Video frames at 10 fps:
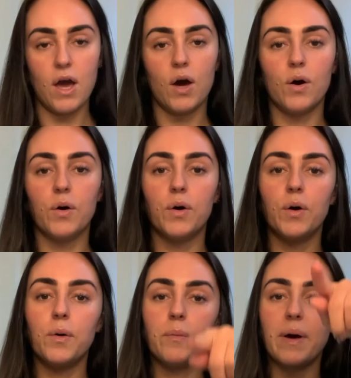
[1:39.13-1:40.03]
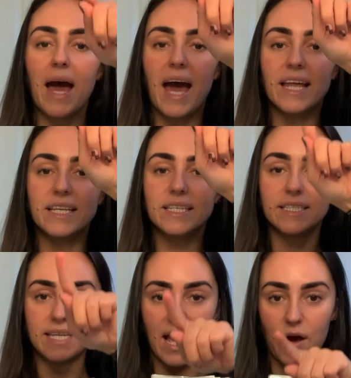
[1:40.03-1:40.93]
Up and
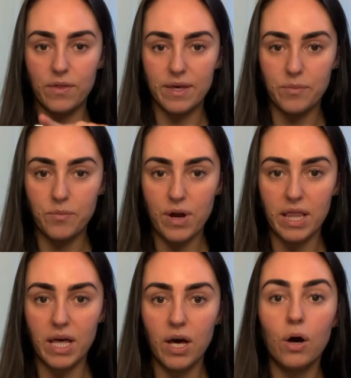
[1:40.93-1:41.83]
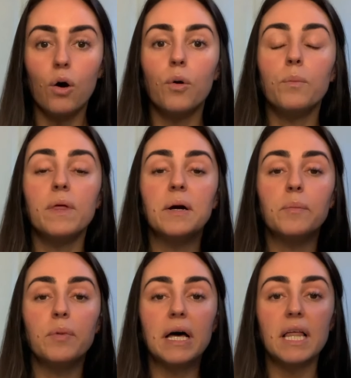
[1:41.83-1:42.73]
down the umbrella, up the
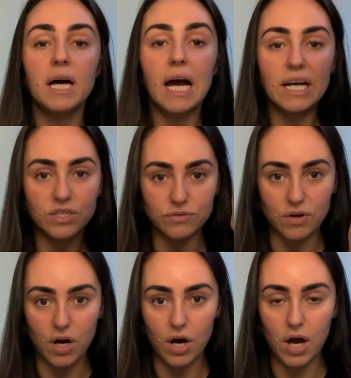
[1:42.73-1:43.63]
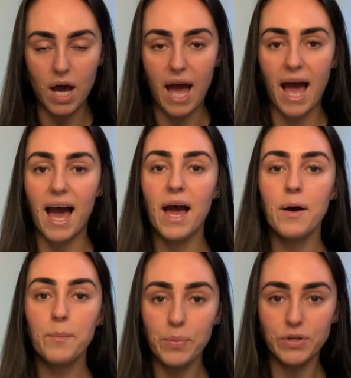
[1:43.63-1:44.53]
umbrella, and draw a
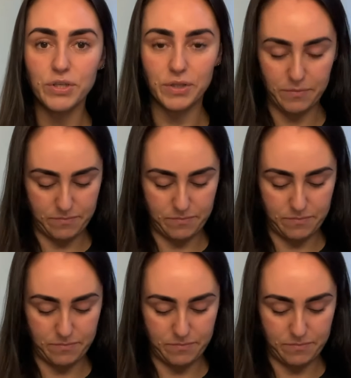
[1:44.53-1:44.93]
puddle.